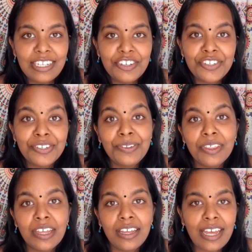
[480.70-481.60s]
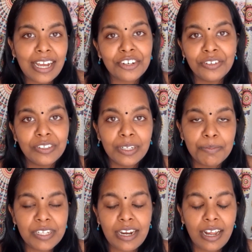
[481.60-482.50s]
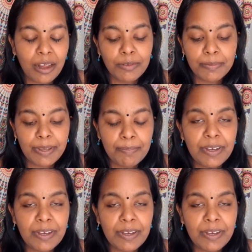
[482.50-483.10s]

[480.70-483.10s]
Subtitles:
into the actual tips that helped me.